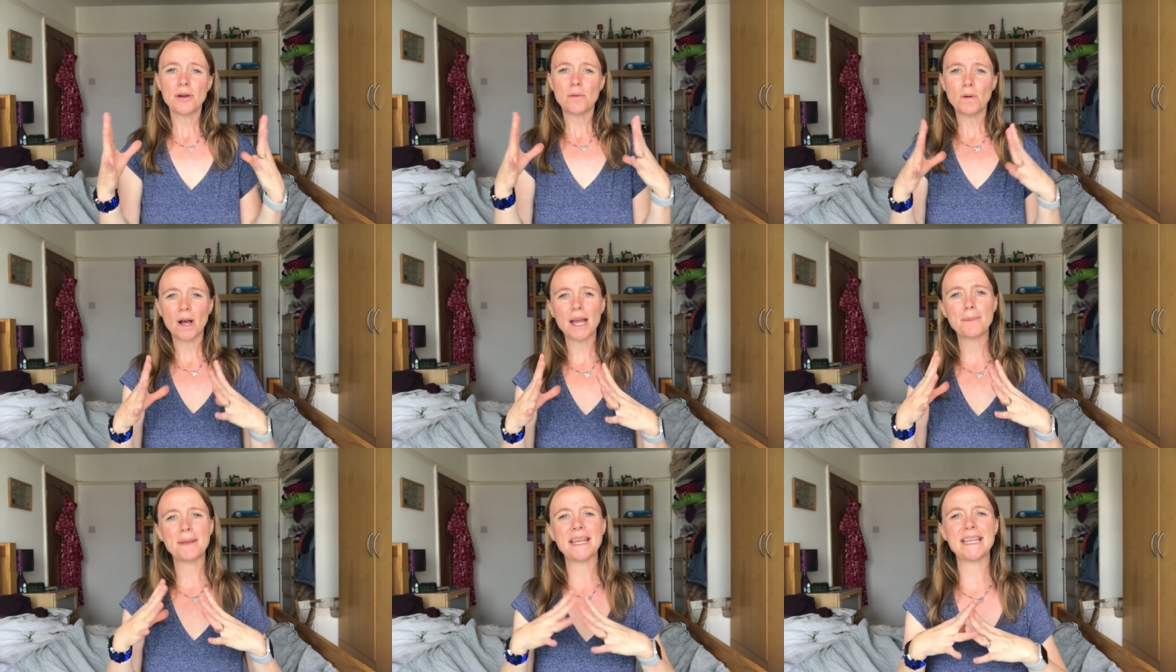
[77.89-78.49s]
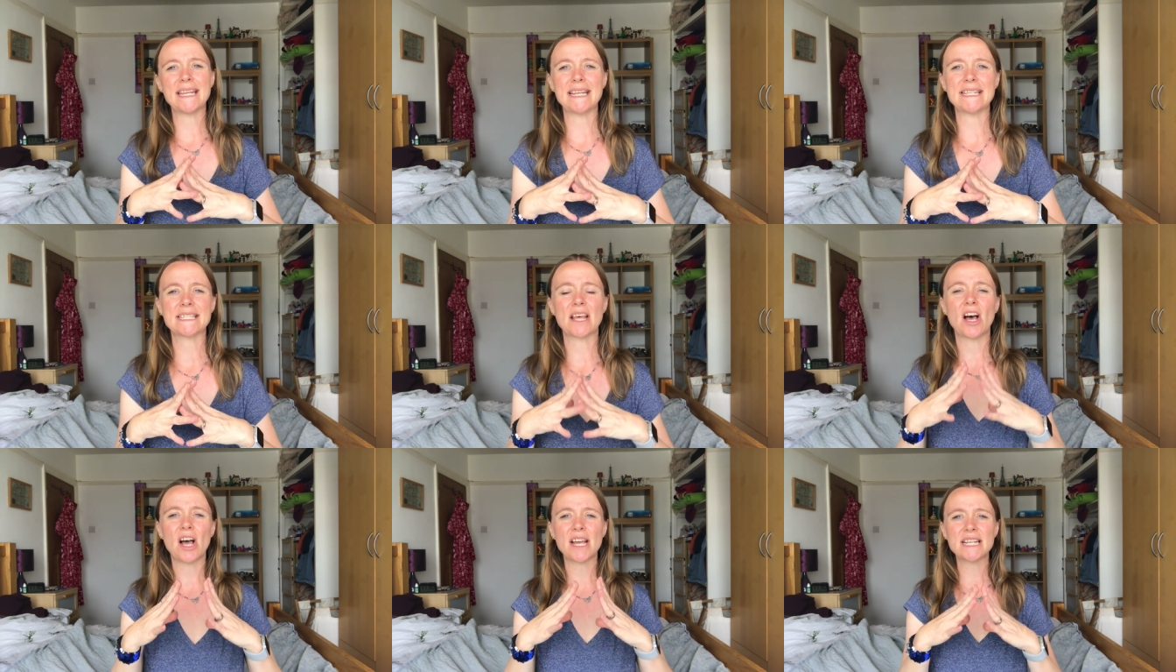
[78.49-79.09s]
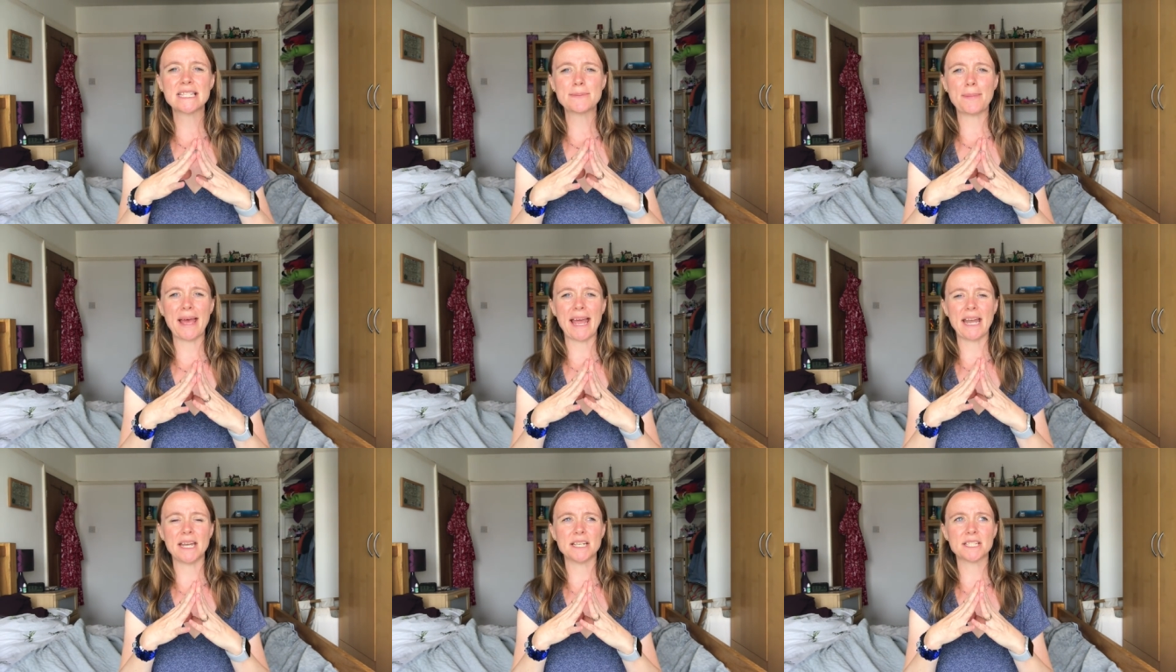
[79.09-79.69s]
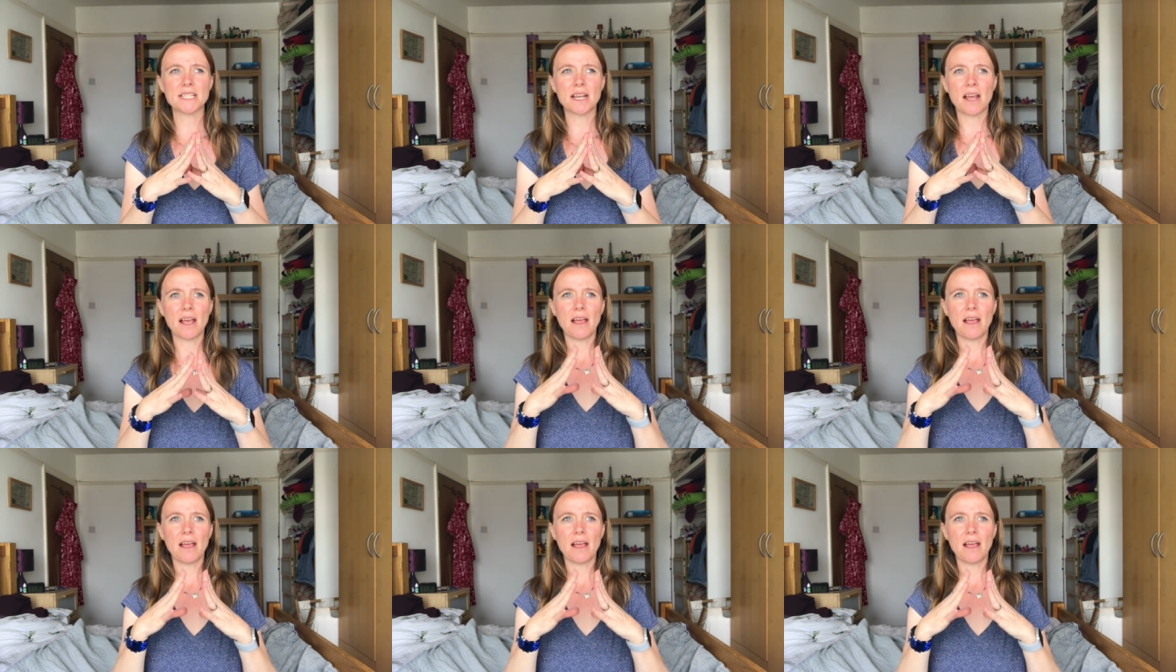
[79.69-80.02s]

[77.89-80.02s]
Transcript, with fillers: What I mean is that I spent